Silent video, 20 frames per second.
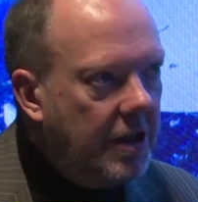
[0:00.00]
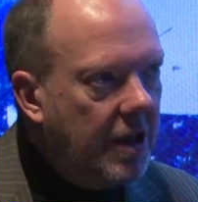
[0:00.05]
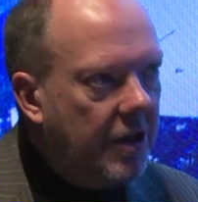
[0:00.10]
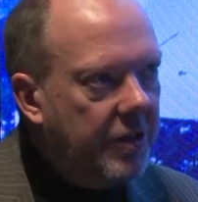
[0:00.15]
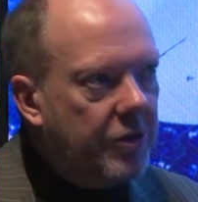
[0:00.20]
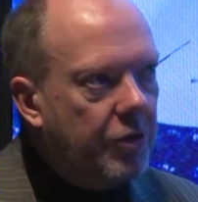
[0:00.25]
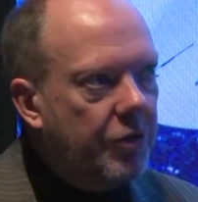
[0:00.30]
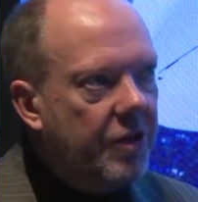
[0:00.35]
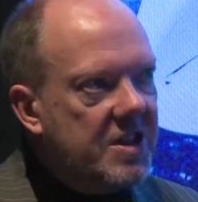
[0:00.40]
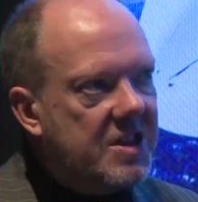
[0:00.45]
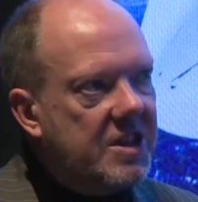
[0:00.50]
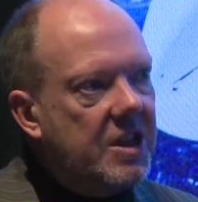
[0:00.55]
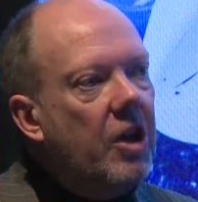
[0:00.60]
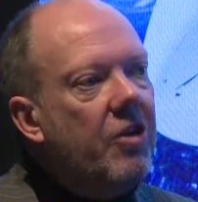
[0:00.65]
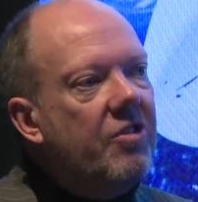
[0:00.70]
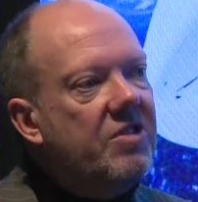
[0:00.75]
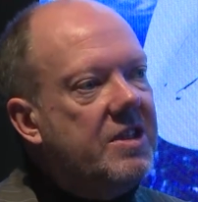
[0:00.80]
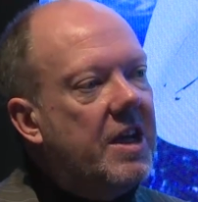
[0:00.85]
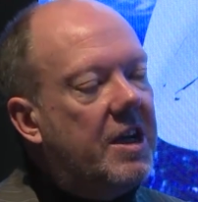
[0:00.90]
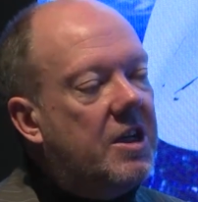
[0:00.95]
I think all their
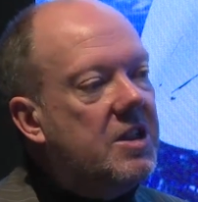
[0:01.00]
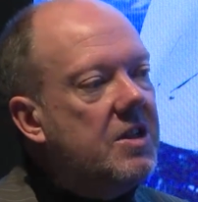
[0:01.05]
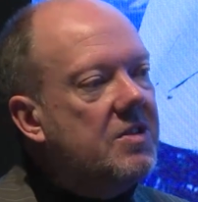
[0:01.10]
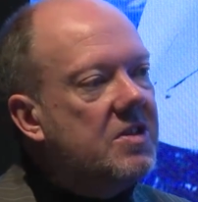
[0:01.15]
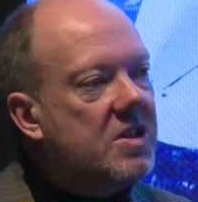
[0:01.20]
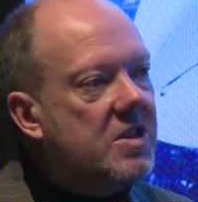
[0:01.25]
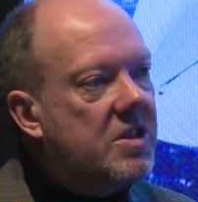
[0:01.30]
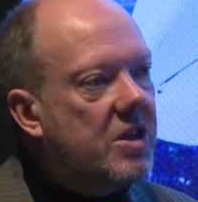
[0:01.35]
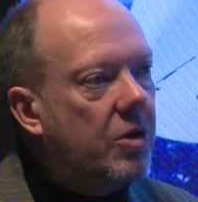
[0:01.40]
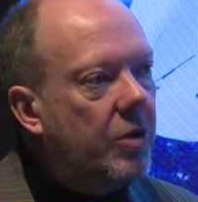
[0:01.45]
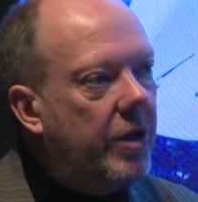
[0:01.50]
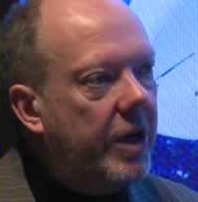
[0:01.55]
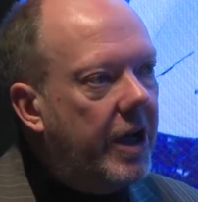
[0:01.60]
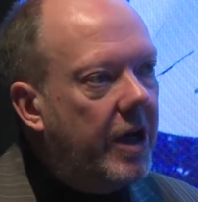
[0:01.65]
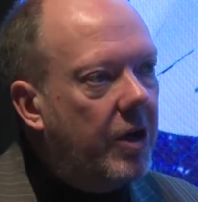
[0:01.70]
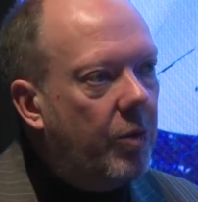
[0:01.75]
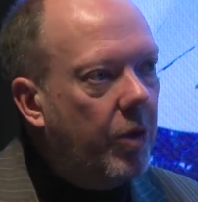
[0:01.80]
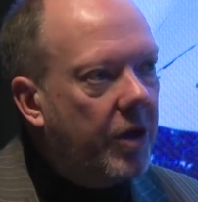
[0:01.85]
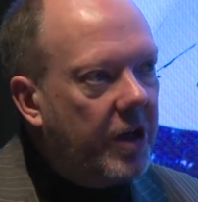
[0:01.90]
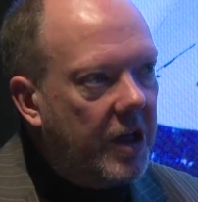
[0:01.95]
senior executives are still
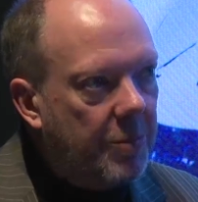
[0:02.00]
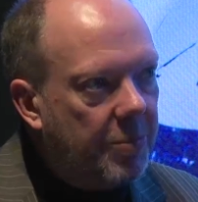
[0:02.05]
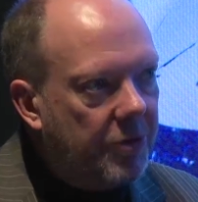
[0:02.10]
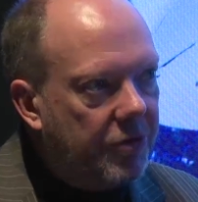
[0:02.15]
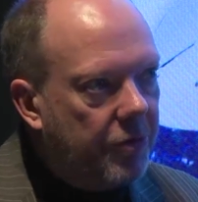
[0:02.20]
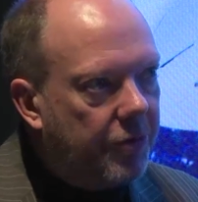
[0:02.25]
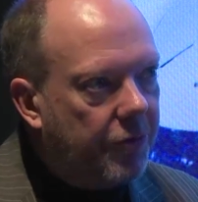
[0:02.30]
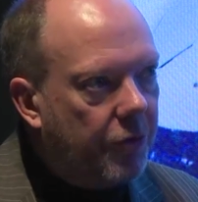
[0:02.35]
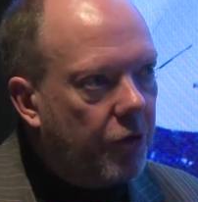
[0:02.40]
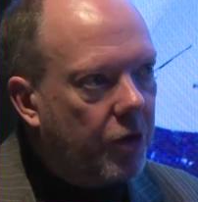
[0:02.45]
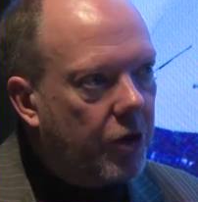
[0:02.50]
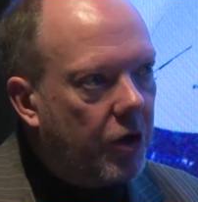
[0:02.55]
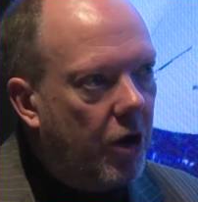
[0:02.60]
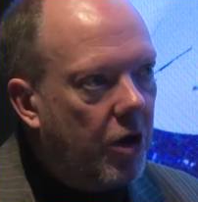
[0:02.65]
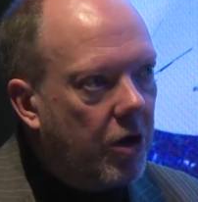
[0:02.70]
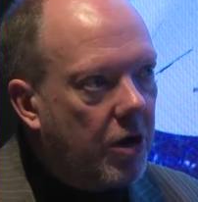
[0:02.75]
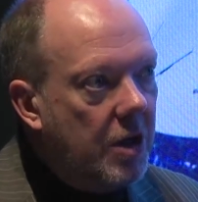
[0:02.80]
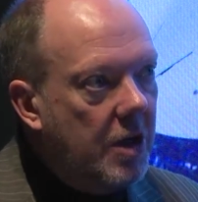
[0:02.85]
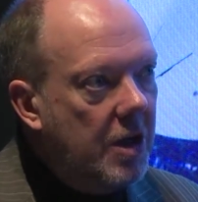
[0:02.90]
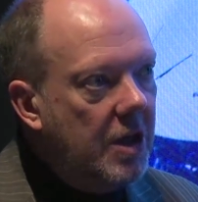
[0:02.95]
here, working up until 4 o'clock.